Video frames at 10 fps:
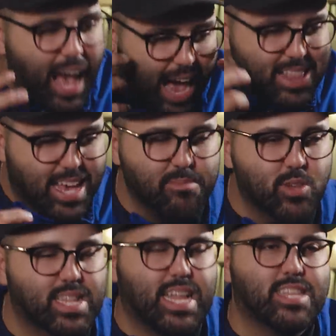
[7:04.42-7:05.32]
I like
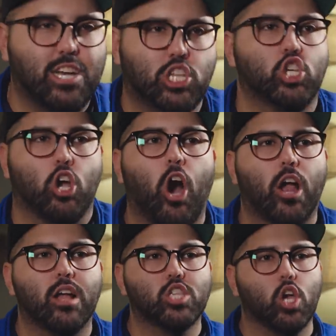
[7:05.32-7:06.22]
music that touches your heart.